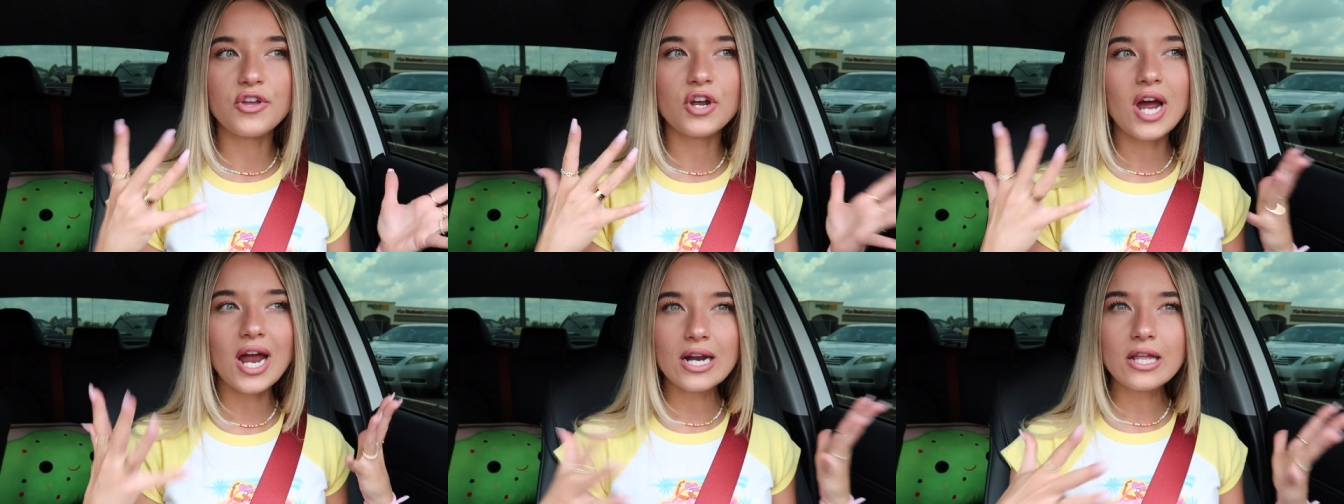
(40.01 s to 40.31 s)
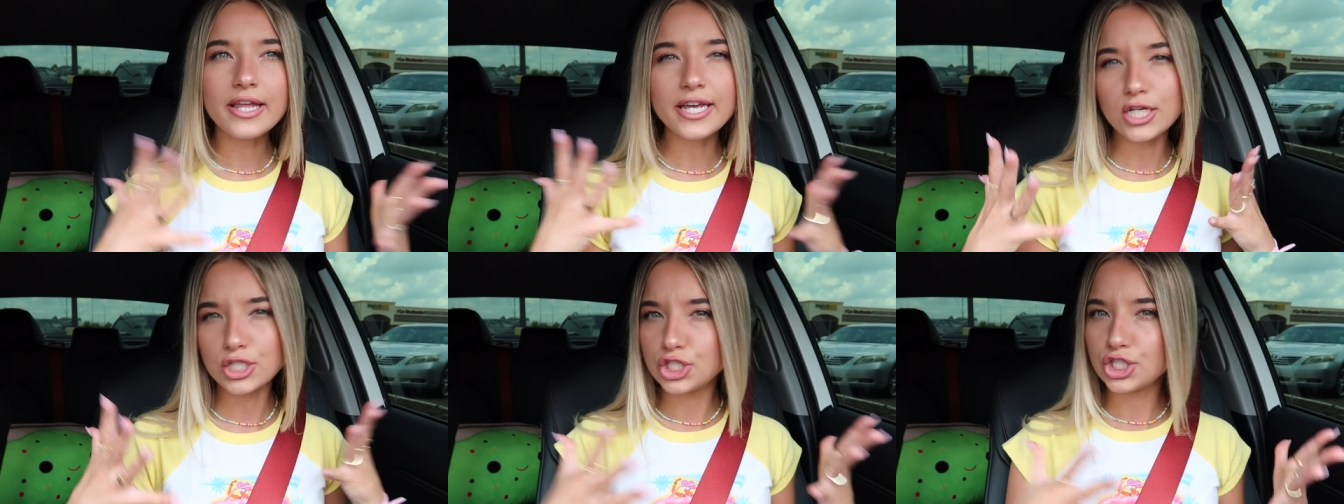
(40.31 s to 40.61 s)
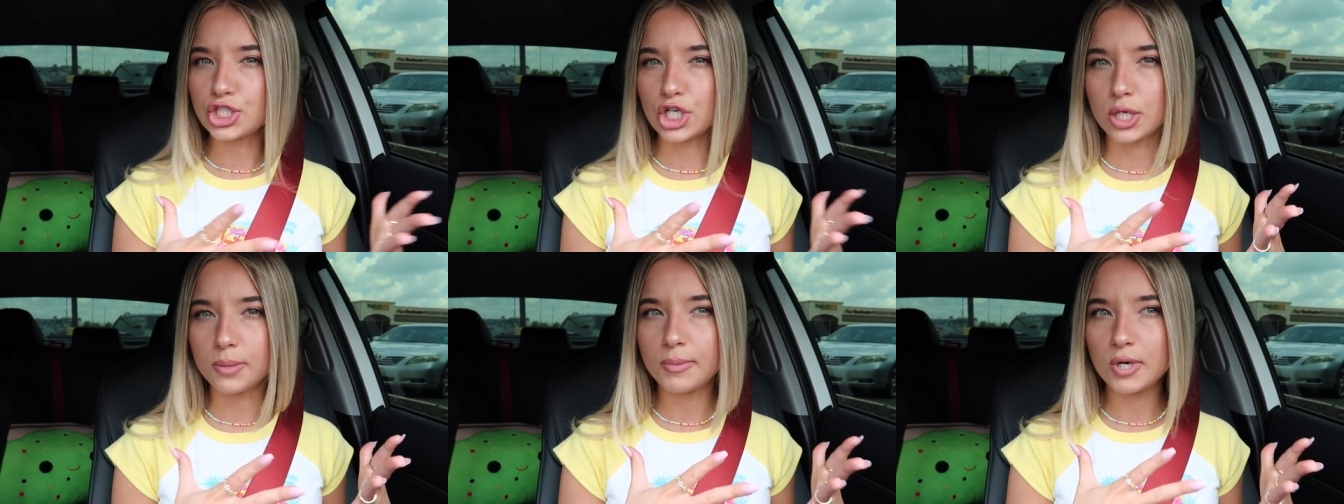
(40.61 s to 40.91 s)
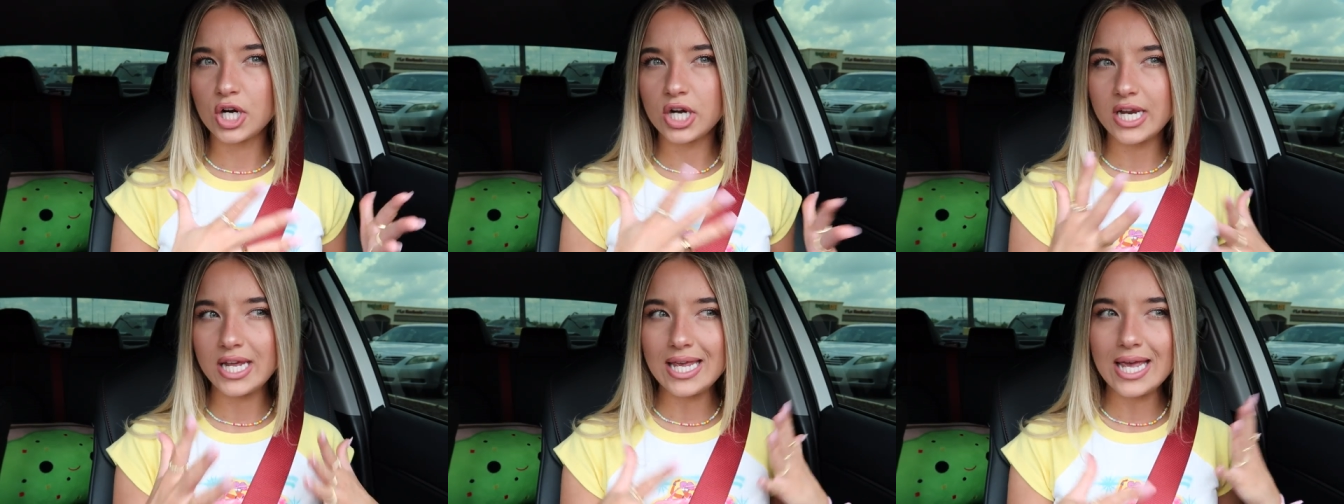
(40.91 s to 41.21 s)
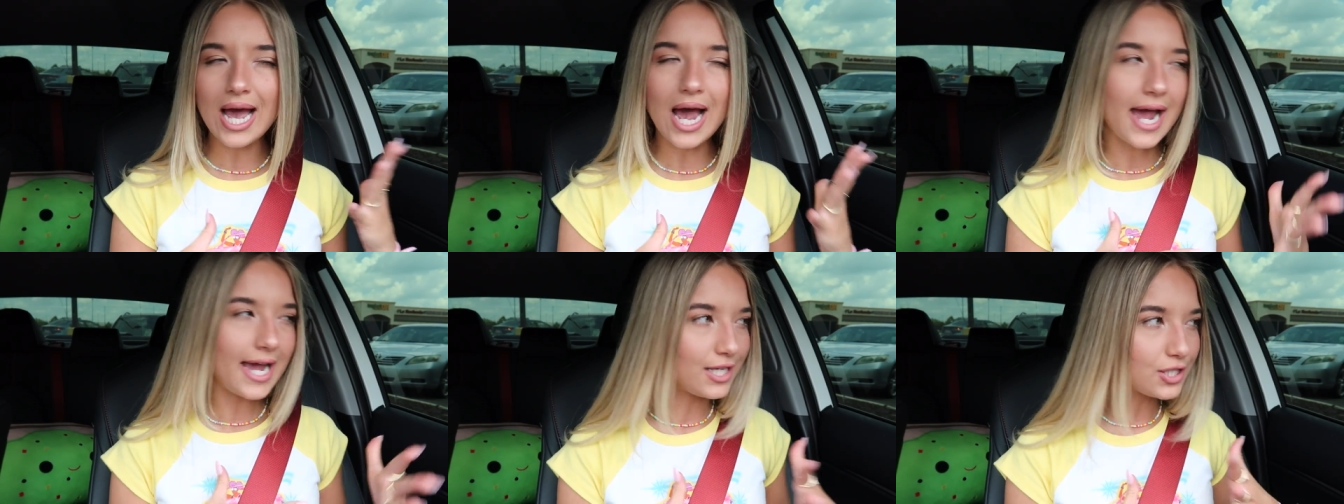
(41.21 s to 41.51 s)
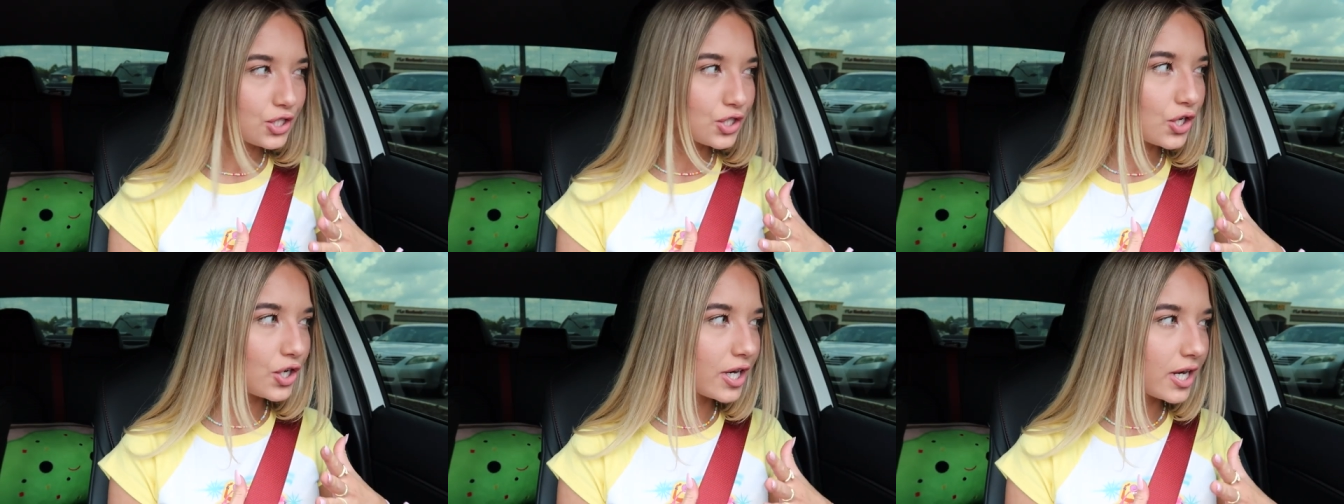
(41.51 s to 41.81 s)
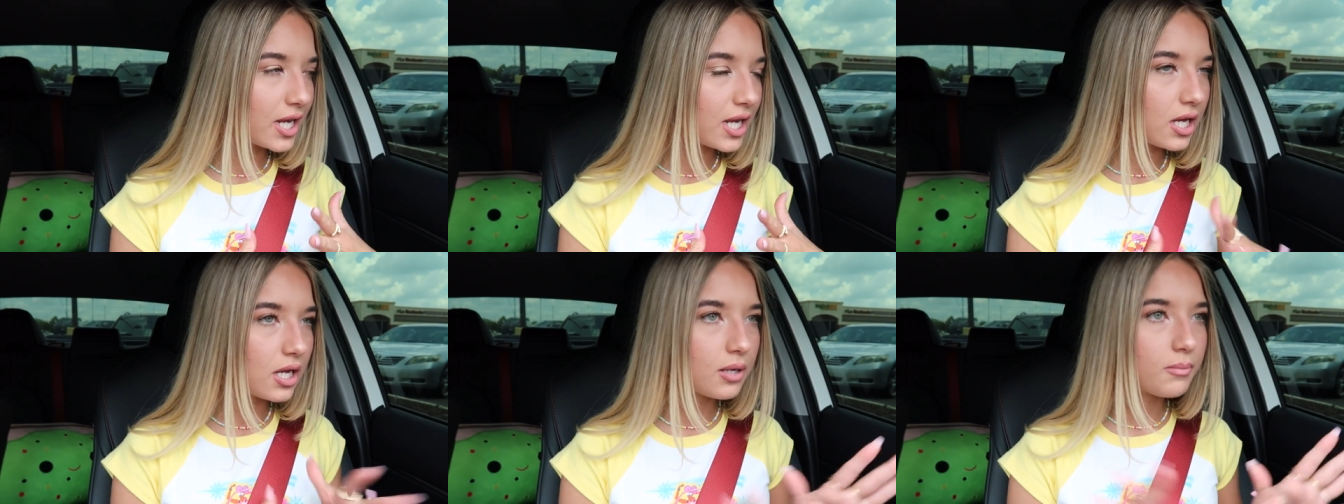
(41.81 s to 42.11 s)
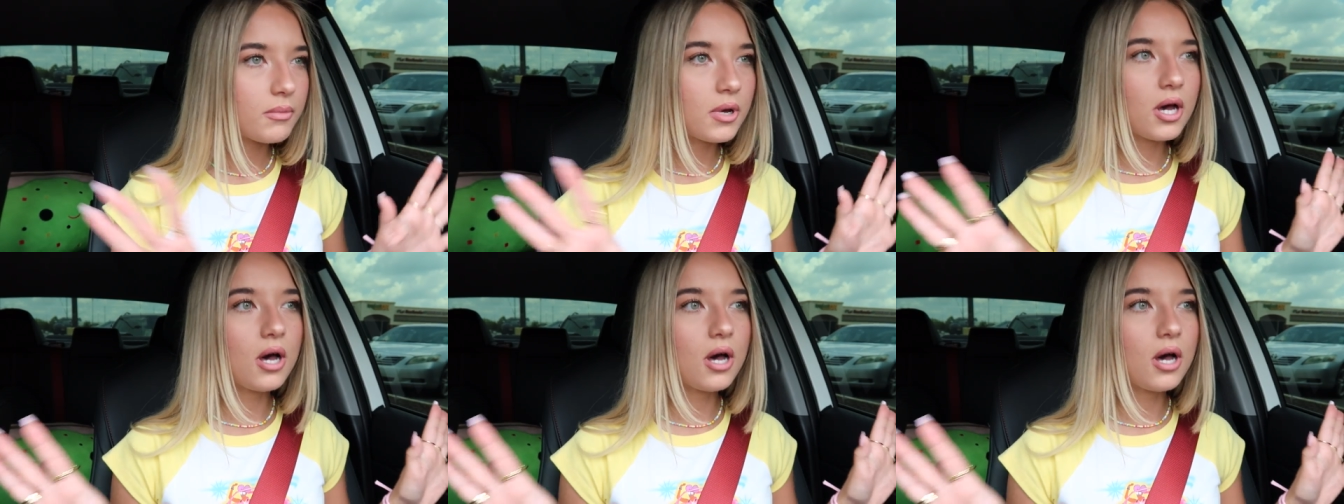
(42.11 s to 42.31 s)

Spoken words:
They're kind of like a sherbet-y ice cream.